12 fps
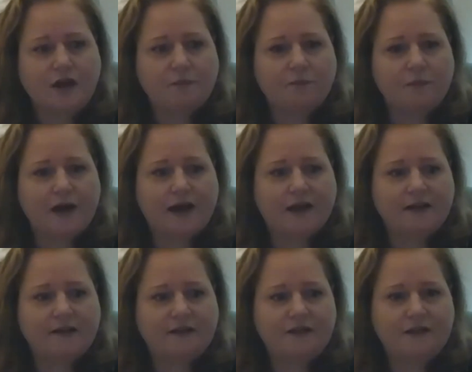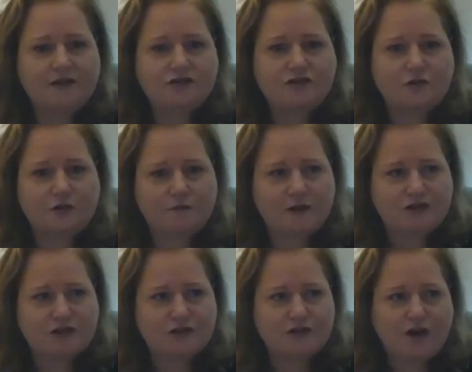But then they just sort of
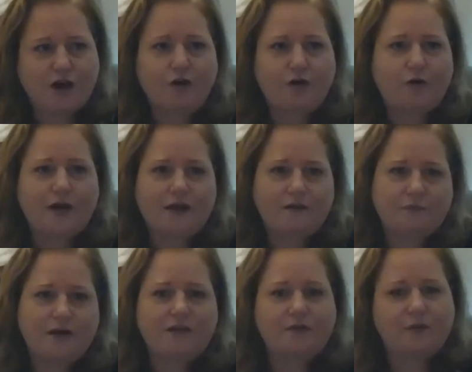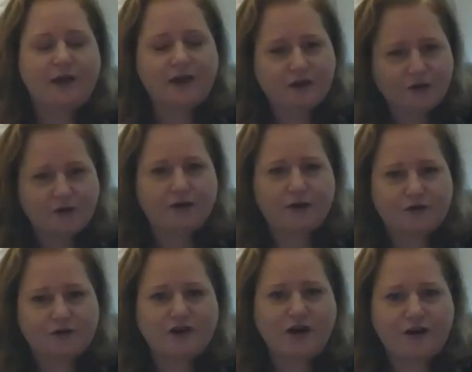mentioned, oh, and by the way, her
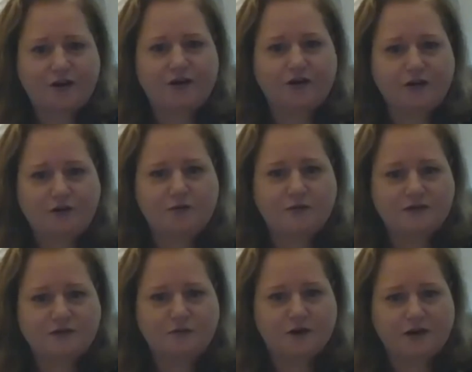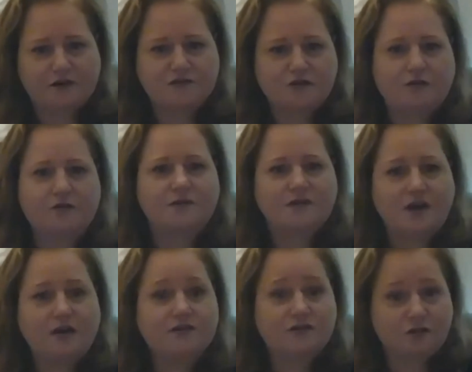daughter, who was 4 years old, was
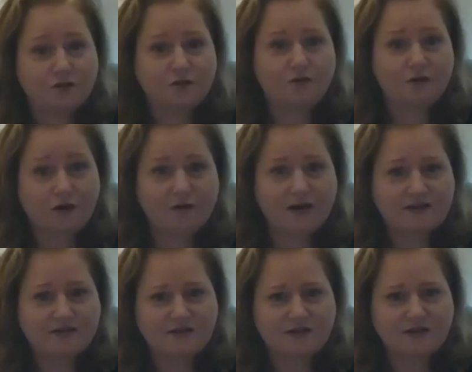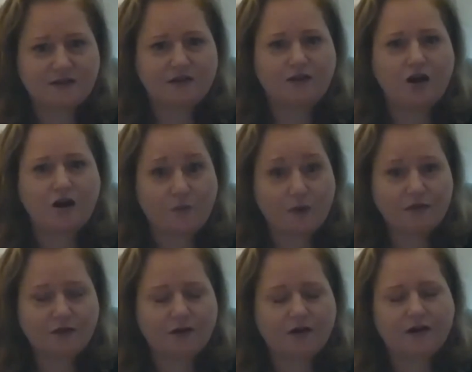also arrested along with
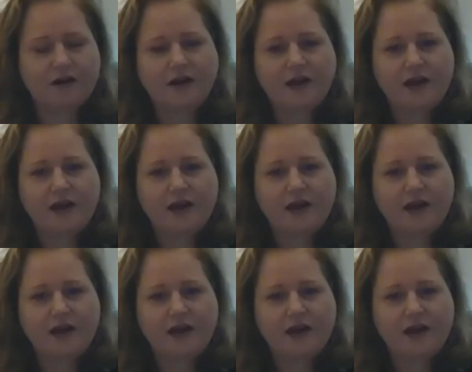her.